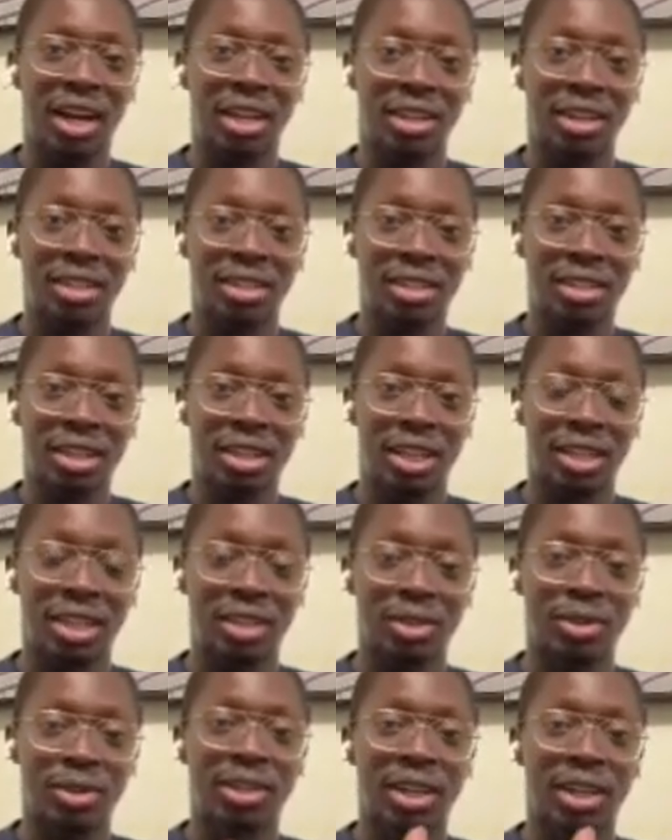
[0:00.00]
Kyle
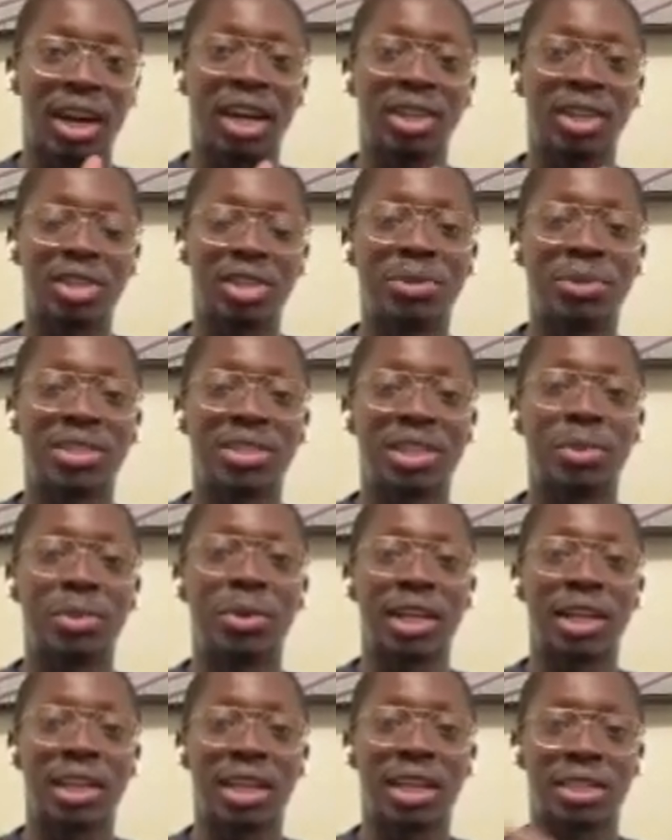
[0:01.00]
and Luke and I used to be the same
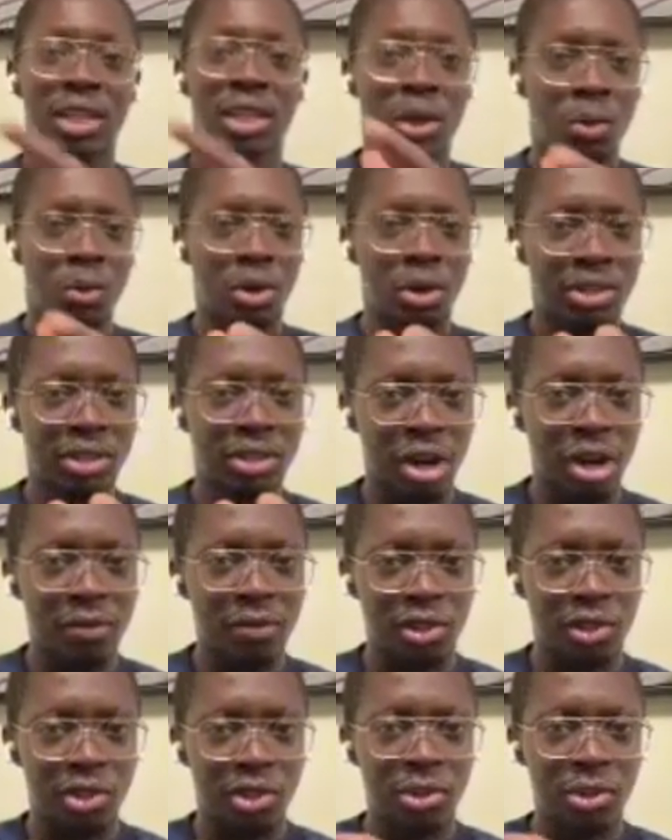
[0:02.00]
weight class. Well,
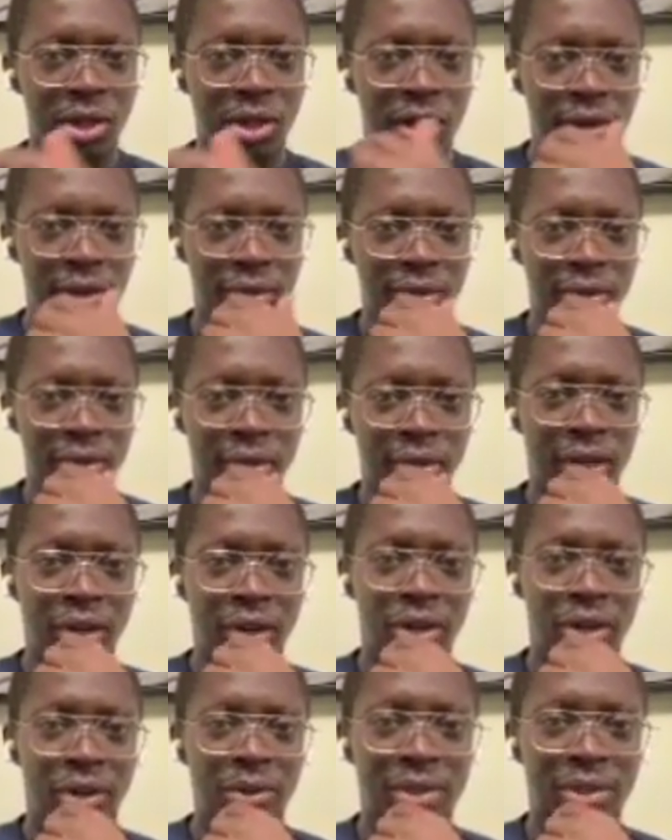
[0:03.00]
Trevor too, no?
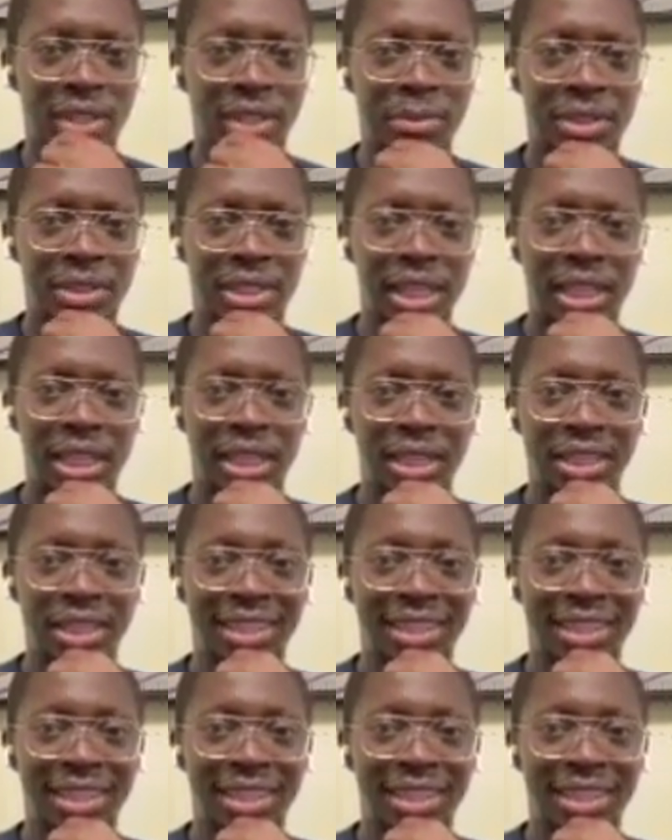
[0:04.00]
Or was that a mistake?